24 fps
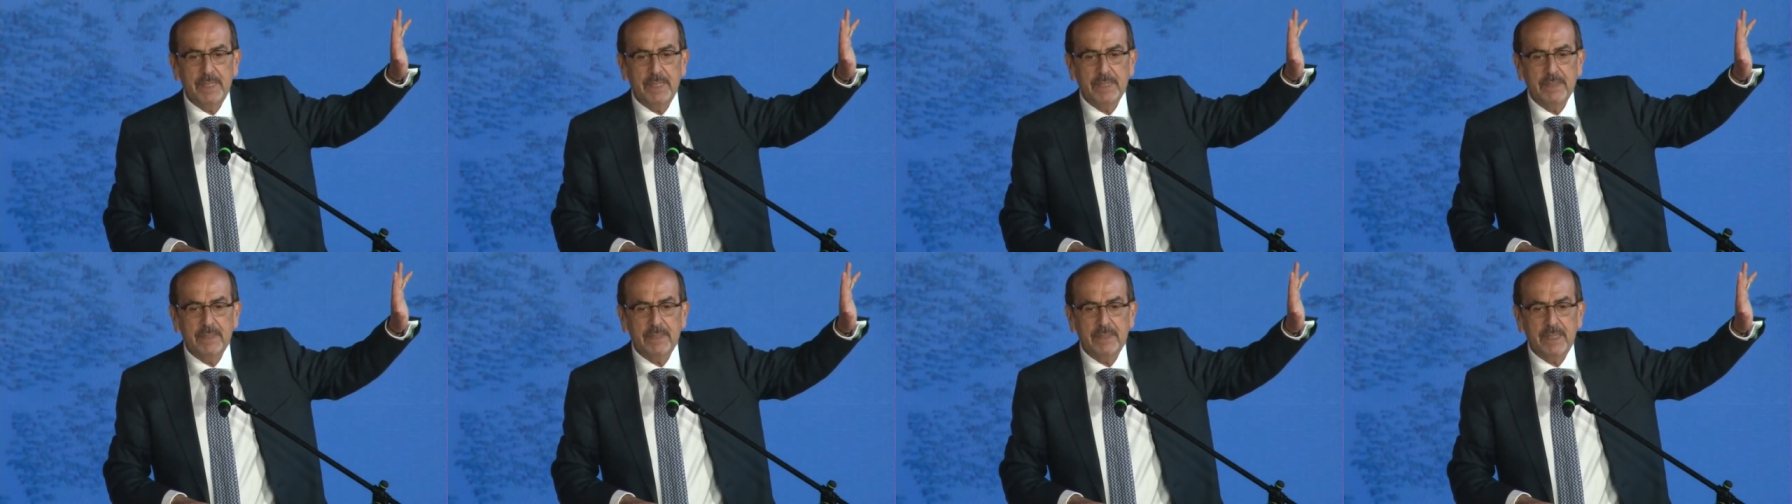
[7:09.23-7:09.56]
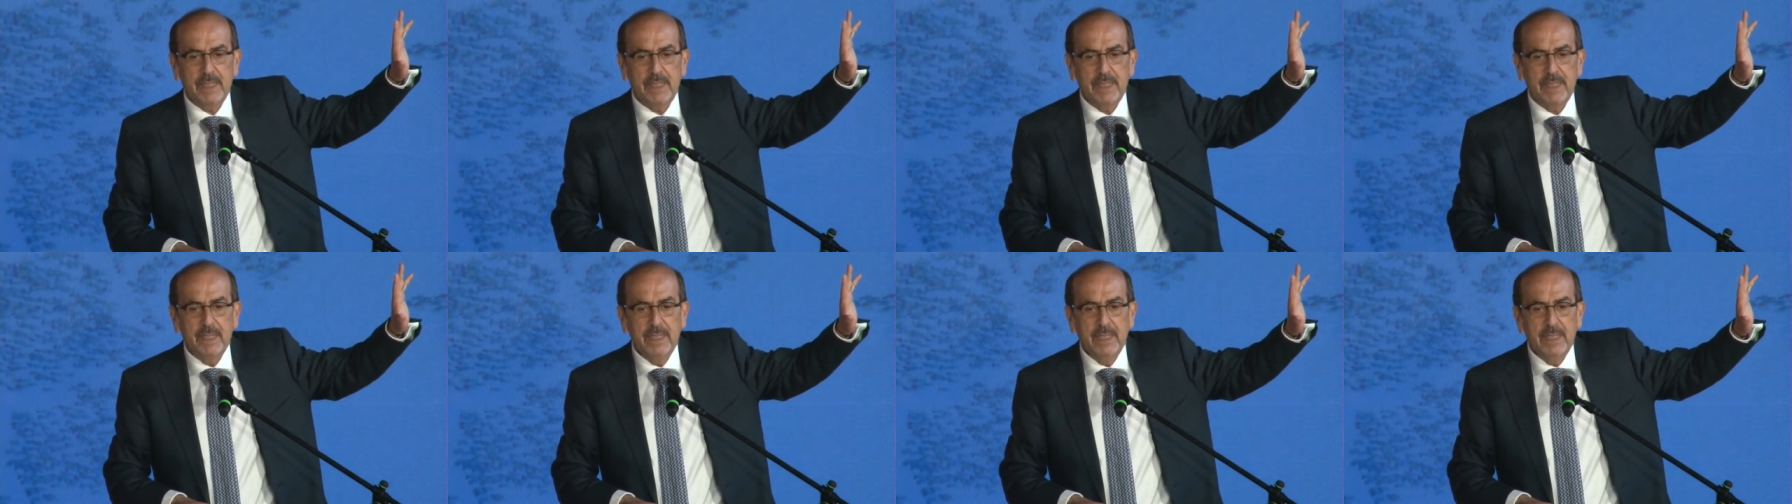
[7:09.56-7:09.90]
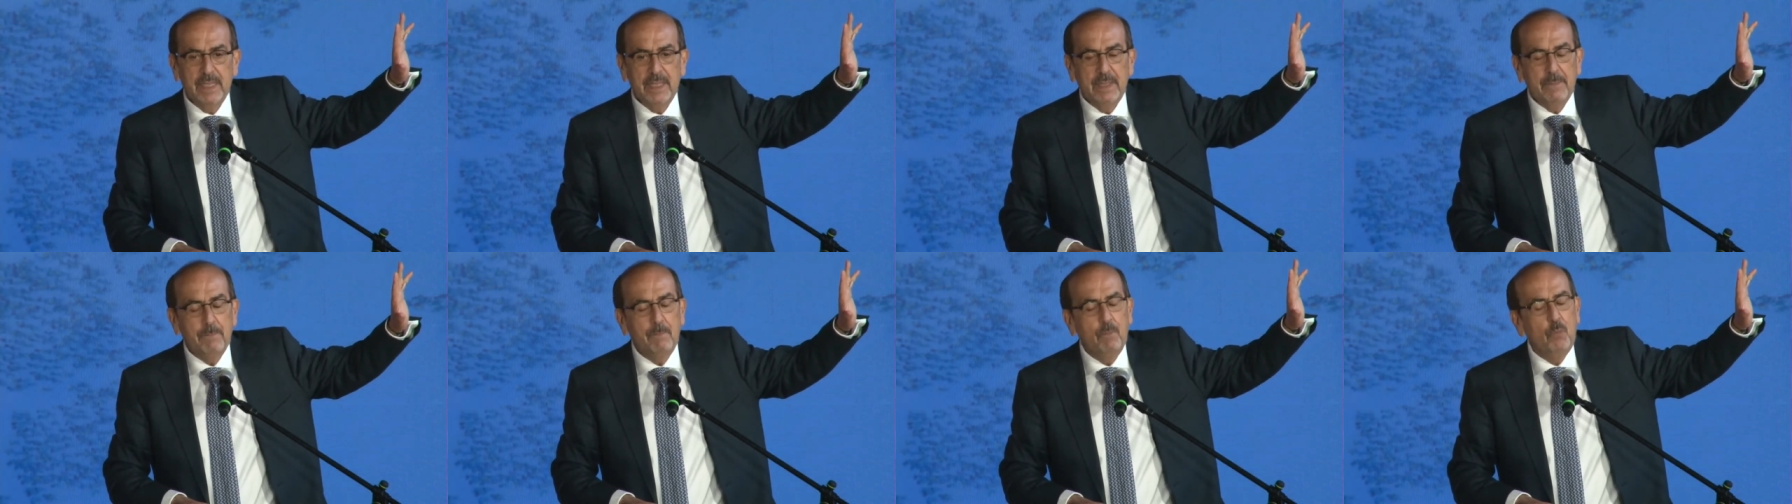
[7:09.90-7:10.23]
which is
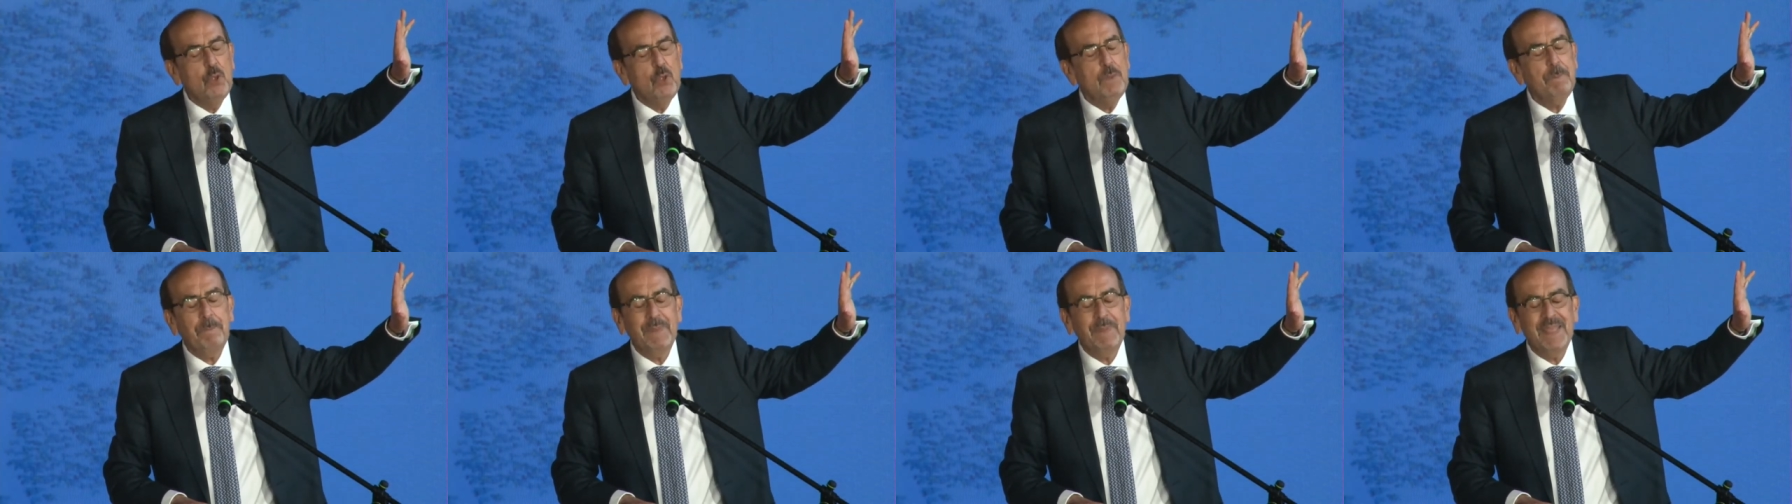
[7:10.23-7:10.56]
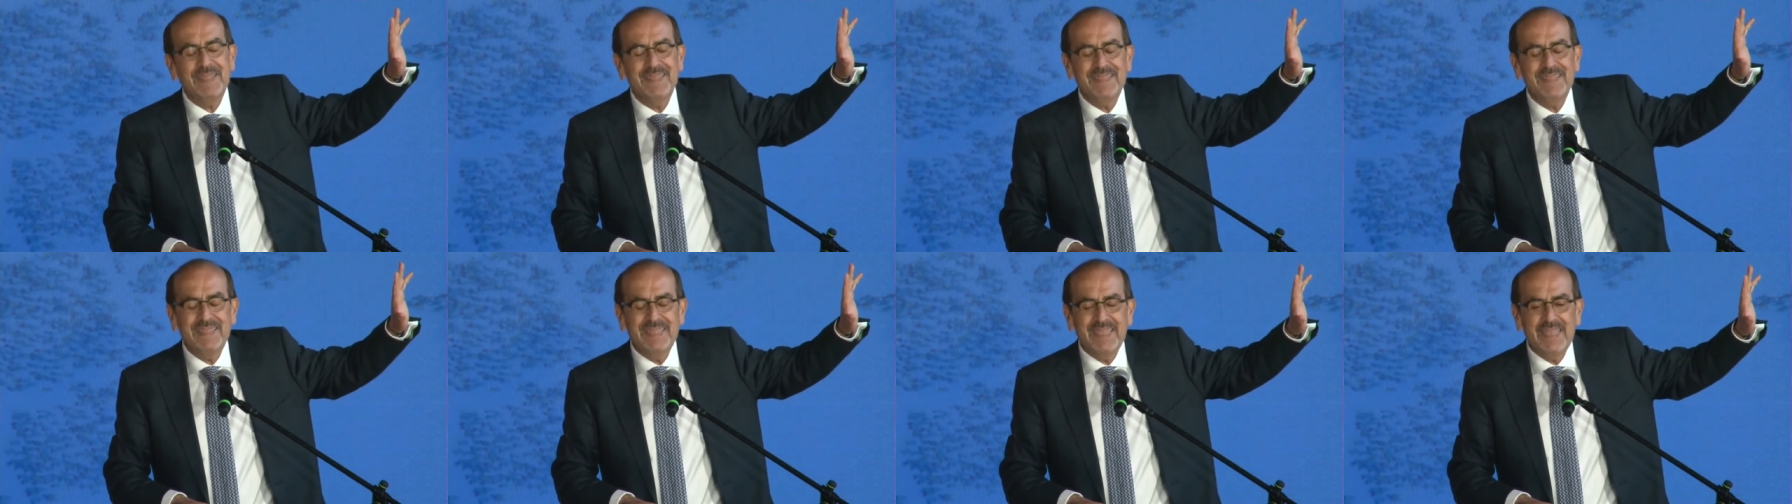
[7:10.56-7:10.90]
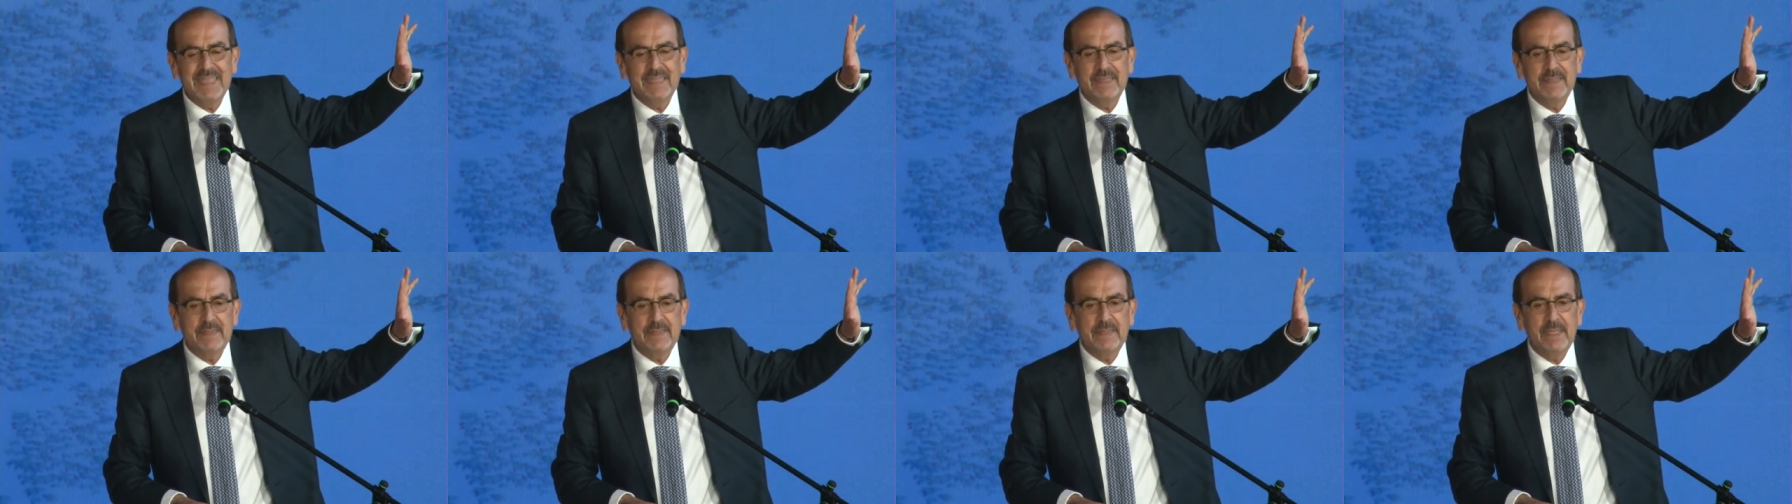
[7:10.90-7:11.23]
imposed
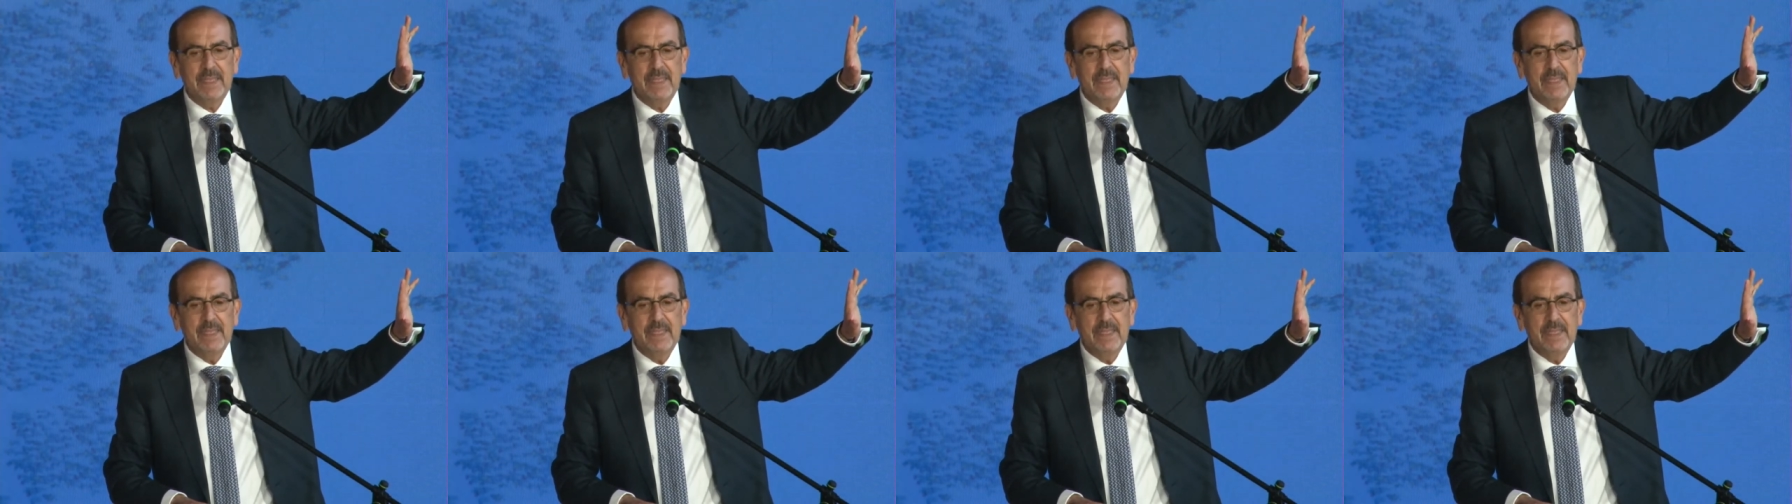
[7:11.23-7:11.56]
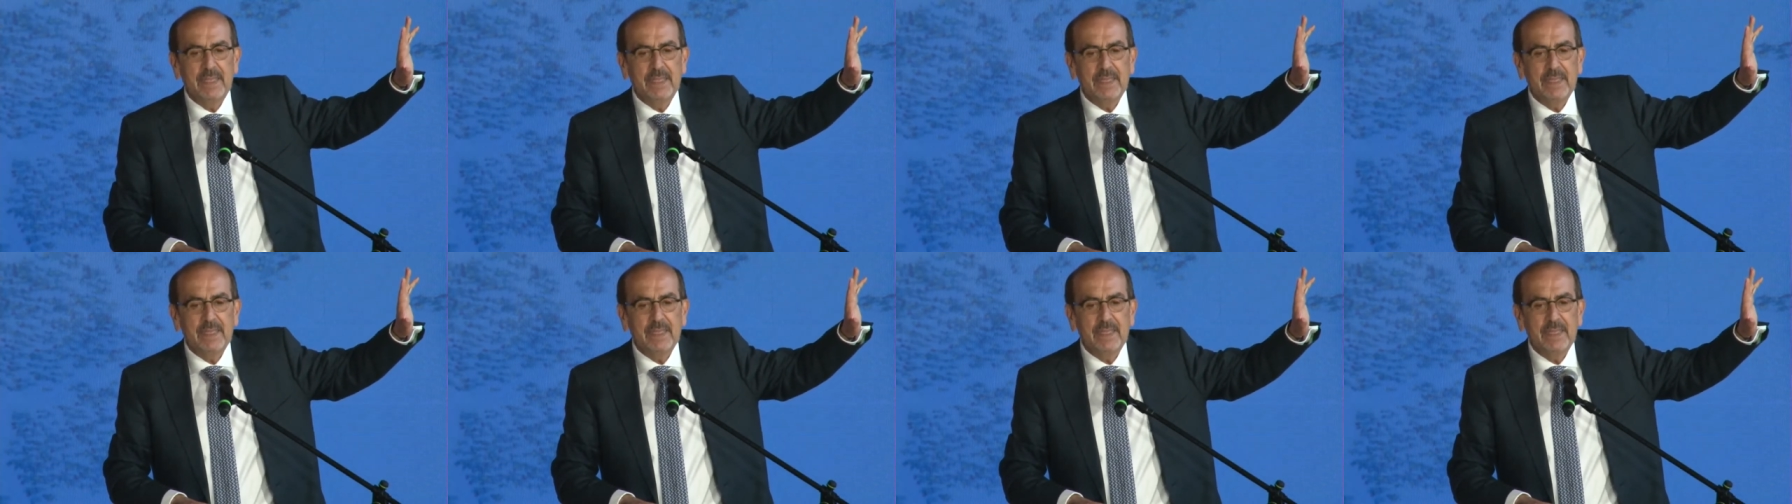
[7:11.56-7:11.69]
obligatorily,